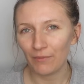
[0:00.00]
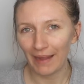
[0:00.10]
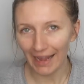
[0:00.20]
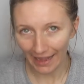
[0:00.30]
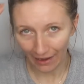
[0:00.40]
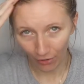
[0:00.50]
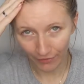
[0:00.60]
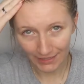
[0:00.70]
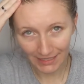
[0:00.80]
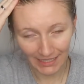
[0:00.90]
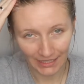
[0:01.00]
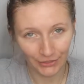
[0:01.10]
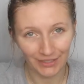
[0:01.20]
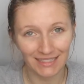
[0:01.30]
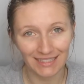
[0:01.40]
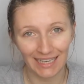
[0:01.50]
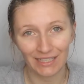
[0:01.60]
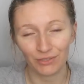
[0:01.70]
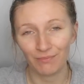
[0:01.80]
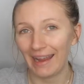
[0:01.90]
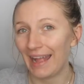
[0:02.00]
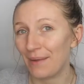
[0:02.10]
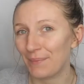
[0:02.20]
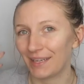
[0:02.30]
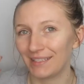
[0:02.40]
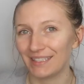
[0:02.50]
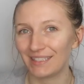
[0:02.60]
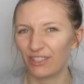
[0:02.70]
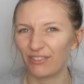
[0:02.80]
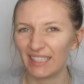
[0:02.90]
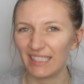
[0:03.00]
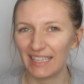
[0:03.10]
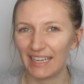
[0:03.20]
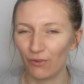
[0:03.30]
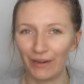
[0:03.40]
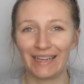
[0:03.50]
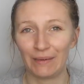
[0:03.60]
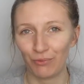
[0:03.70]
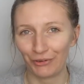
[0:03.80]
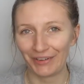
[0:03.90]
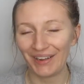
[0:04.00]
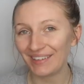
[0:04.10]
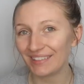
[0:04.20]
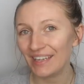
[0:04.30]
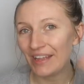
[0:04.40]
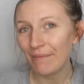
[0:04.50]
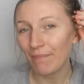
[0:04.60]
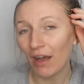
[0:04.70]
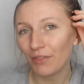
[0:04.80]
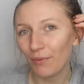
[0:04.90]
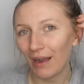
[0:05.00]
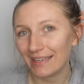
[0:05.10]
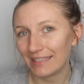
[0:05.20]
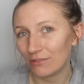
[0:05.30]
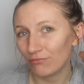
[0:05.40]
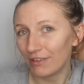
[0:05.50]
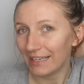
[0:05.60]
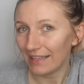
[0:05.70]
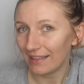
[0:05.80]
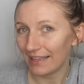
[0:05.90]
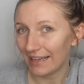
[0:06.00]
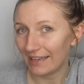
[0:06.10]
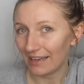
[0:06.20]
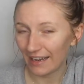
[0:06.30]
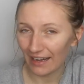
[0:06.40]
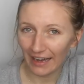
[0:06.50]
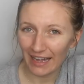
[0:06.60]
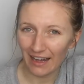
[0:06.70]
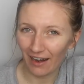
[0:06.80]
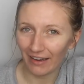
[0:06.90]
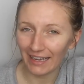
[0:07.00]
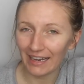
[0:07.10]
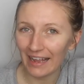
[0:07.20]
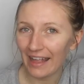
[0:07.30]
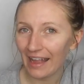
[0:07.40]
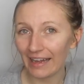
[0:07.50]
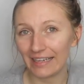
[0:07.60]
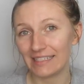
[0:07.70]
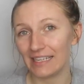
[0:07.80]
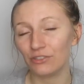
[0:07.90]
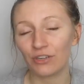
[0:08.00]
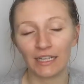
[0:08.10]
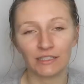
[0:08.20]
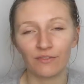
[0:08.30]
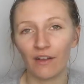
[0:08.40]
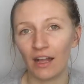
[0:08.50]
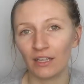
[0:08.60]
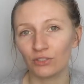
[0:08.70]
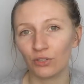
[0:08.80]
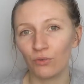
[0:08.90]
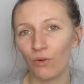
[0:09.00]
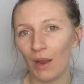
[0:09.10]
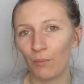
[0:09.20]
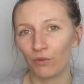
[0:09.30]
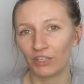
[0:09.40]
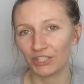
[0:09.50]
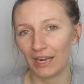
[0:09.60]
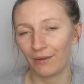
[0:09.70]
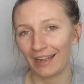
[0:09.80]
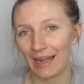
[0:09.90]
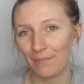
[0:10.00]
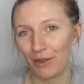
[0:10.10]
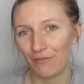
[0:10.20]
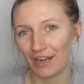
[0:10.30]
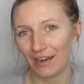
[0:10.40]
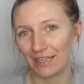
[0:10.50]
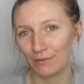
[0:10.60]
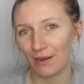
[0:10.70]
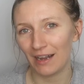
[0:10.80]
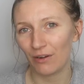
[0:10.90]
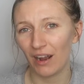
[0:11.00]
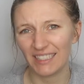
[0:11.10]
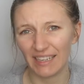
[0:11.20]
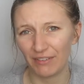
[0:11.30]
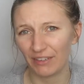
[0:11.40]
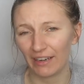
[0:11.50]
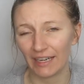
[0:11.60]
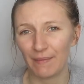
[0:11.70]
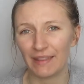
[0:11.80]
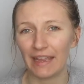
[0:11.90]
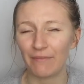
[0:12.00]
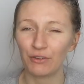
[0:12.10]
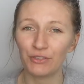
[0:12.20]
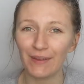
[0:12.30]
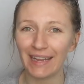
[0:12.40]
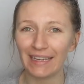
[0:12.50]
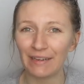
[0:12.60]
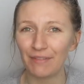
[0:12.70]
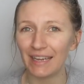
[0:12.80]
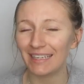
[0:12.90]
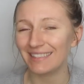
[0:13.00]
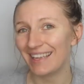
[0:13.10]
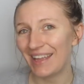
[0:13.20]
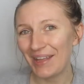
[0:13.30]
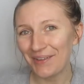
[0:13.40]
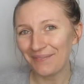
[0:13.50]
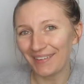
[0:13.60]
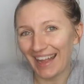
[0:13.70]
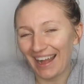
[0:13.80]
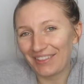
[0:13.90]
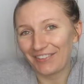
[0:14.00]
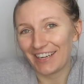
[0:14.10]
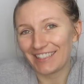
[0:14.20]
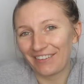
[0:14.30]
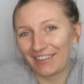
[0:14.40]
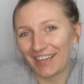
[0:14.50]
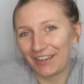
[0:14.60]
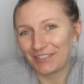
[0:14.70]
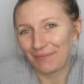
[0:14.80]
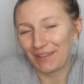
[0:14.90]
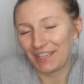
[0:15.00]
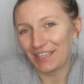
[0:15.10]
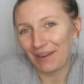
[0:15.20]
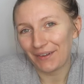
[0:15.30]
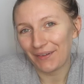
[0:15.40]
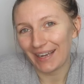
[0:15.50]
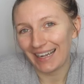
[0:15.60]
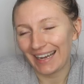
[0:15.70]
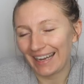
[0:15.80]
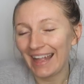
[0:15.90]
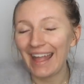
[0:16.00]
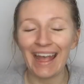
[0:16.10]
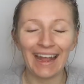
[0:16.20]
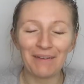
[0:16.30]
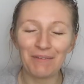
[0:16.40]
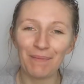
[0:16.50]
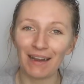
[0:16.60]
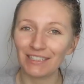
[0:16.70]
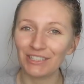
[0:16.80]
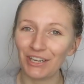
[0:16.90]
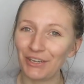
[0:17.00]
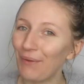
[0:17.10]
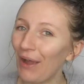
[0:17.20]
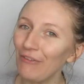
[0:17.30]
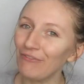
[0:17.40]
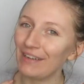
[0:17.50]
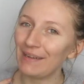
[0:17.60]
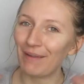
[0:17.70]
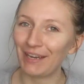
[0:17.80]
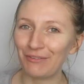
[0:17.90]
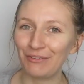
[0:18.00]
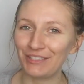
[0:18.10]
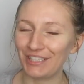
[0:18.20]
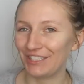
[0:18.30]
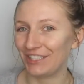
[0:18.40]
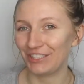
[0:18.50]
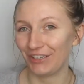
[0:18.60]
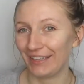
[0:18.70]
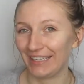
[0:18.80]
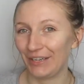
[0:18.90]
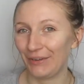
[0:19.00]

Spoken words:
on my hair. Obviously, you can see it's on my hair because it's a greasy, oily product. But otherwise, it's really thin and like light, and it didn't transfer at all. I wore a shower cap overnight as well. I definitely recommend that if you're doing any of these. But yeah, otherwise, I'm gonna go jump in the shower quickly, and I'll be back to show you hopefully my gorgeous shiny